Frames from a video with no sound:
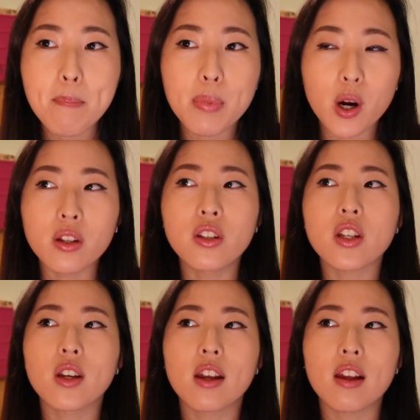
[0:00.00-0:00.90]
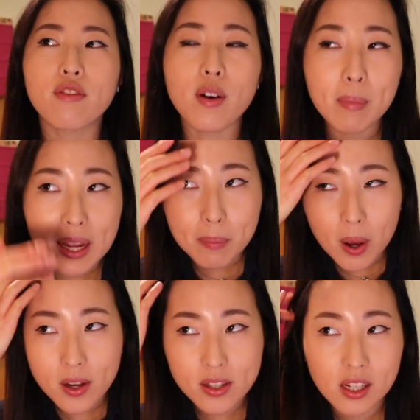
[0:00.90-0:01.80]
But for me
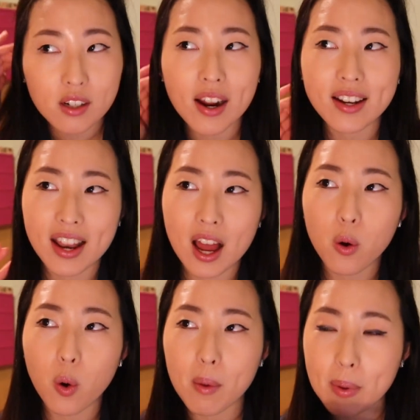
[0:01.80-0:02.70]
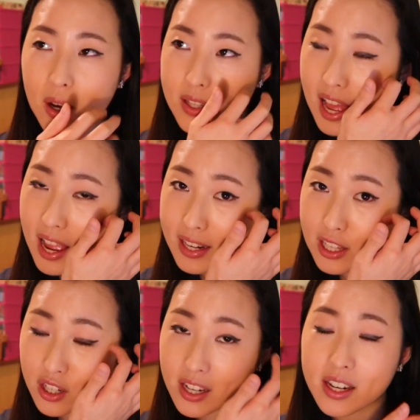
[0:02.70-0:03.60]
personally right now, because I
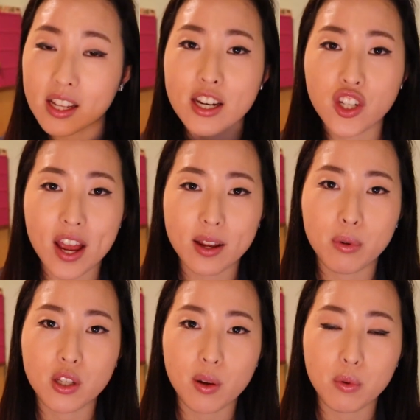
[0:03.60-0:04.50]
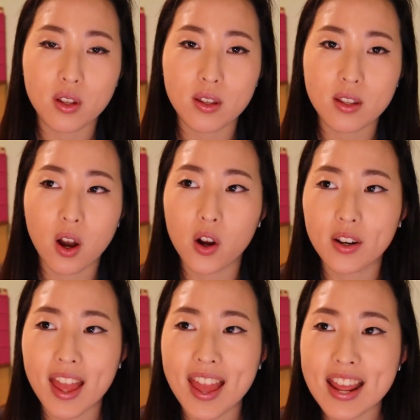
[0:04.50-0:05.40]
can clinically check prescriptions
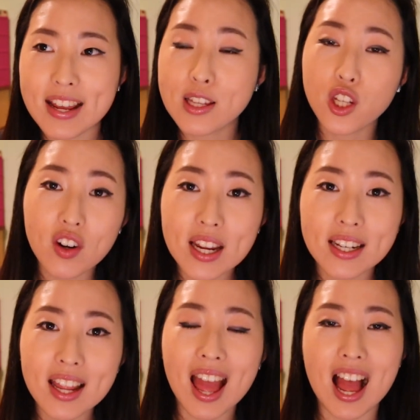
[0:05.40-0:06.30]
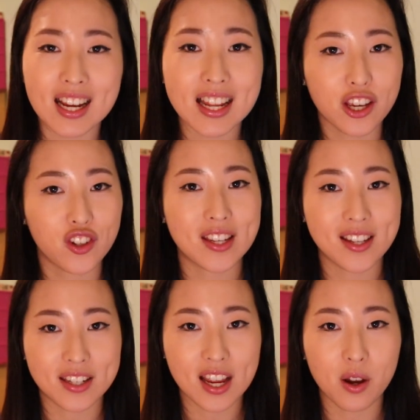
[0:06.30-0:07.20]
on a screen, I can actually
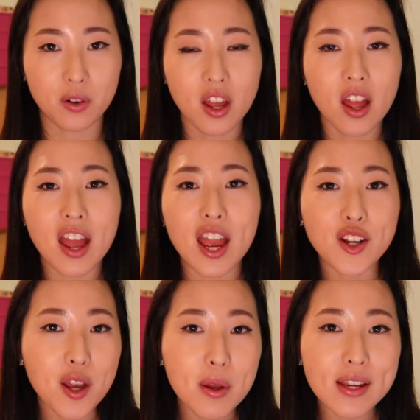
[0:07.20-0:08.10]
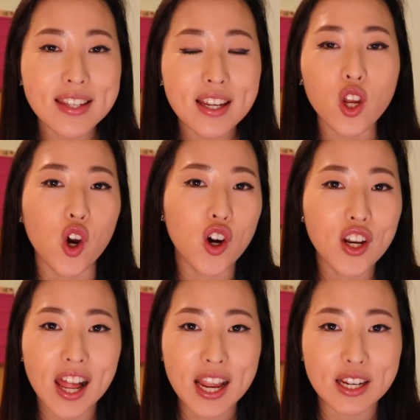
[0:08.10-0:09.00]
sit down. In community, you're
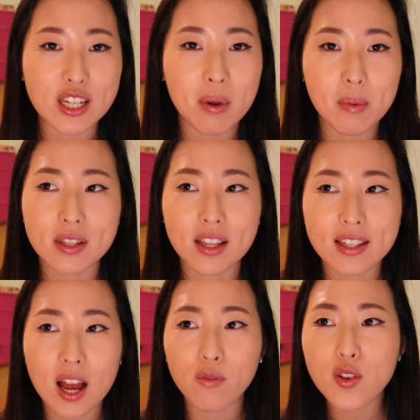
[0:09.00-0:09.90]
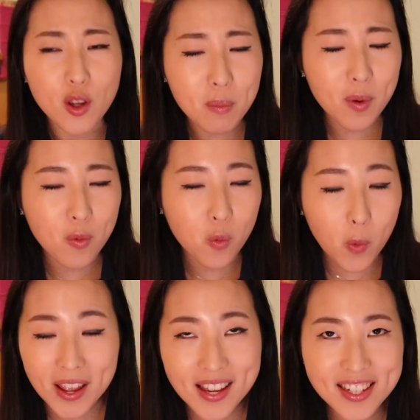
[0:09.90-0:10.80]
unlikely to be able to sit down. For some
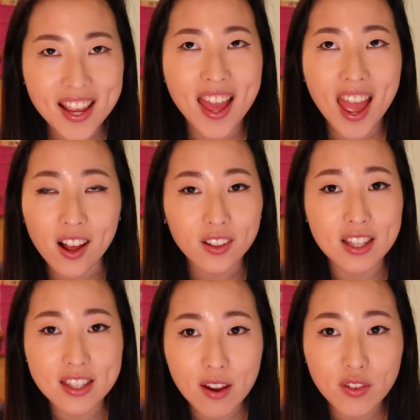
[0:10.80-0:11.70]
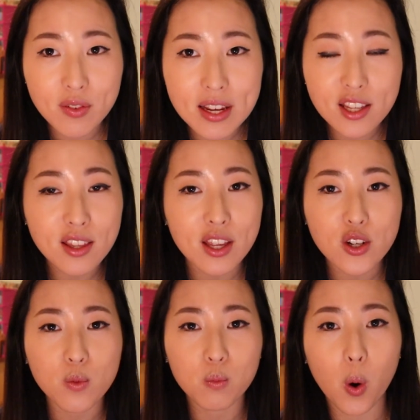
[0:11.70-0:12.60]
weird health and safety reason, they
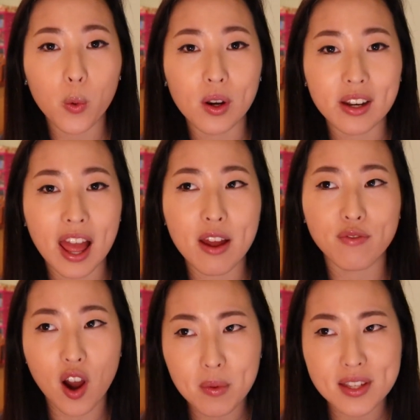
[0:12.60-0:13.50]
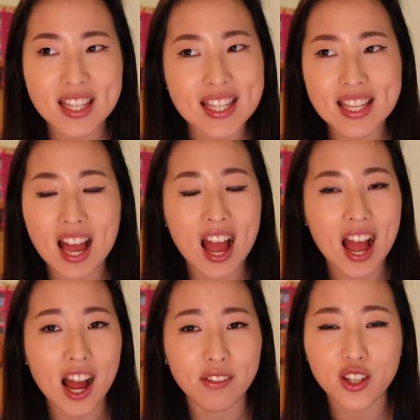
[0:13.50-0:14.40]
just won't let pharmacists
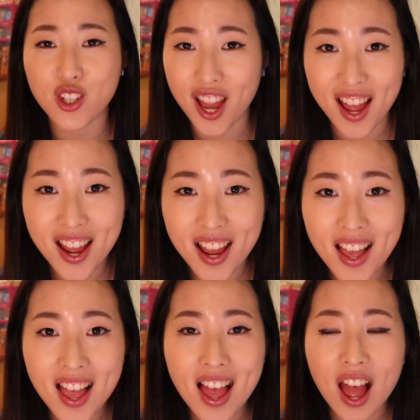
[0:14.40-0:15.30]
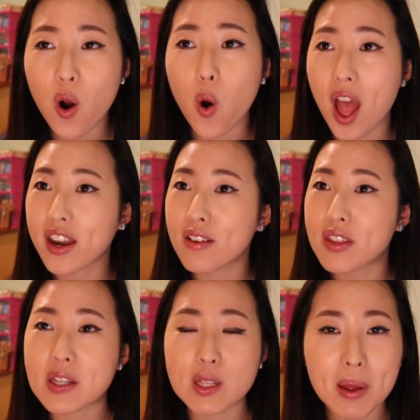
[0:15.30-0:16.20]
have a chair or any of
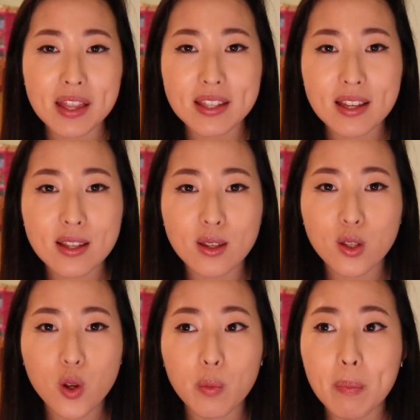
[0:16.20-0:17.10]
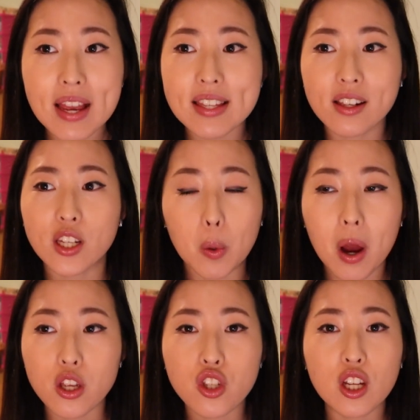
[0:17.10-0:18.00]
the dispensers. So basically you
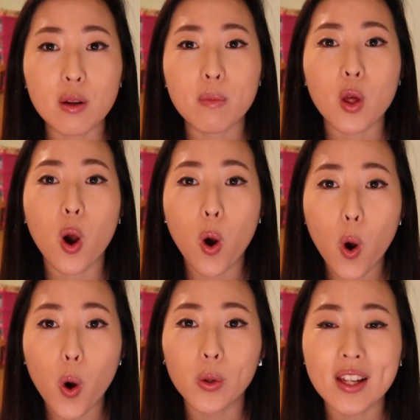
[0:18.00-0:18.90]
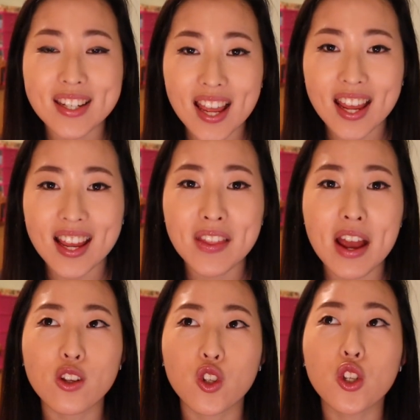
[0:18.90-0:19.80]
are stood up the whole day, and
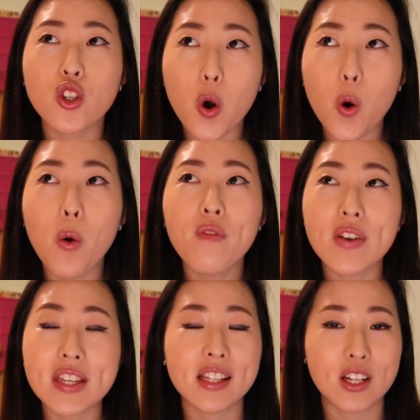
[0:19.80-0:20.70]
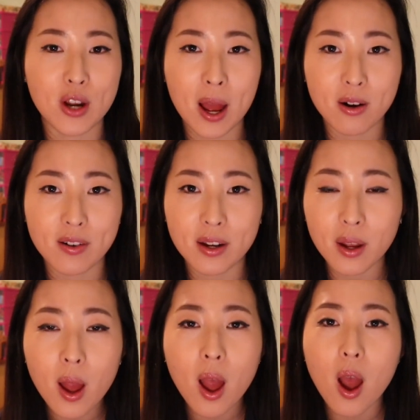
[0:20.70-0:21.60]
that is just so physically
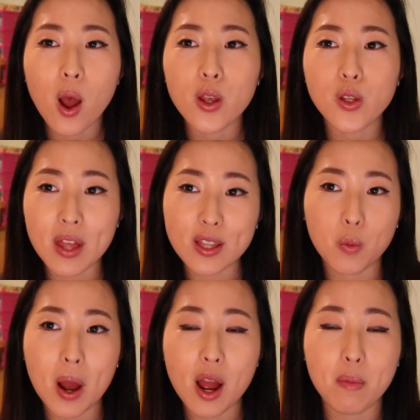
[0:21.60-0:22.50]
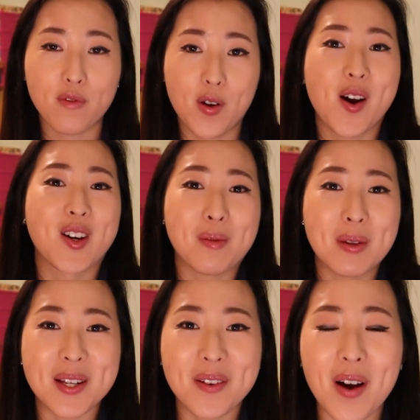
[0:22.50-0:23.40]
tiring. So that's why I prefer
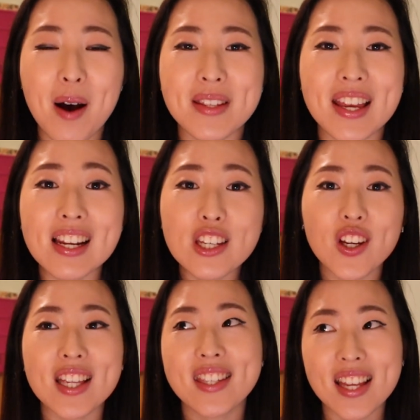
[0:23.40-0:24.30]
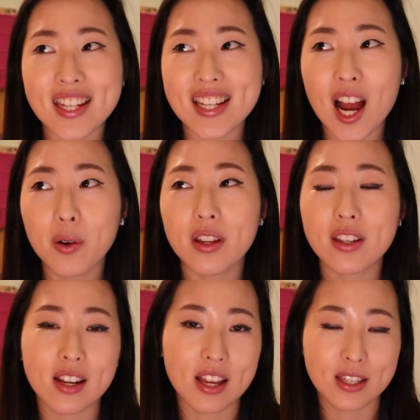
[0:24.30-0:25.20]
hospital pharmacy. At least you can sit down
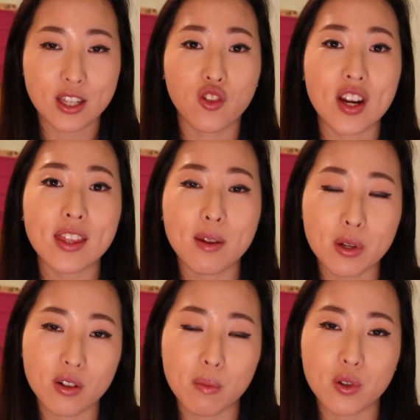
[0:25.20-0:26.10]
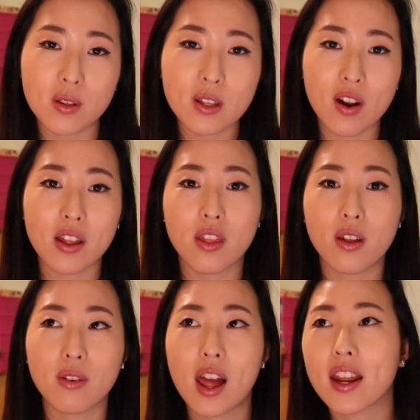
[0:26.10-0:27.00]
and screen the prescriptions rather
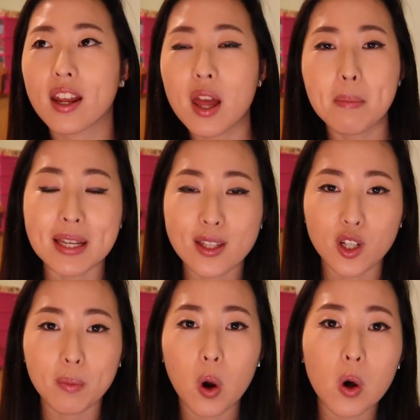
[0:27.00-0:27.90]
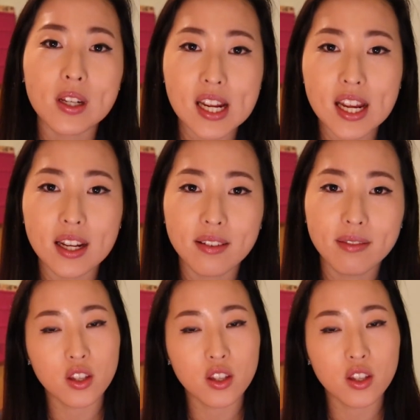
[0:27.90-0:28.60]
than like be stood up all day.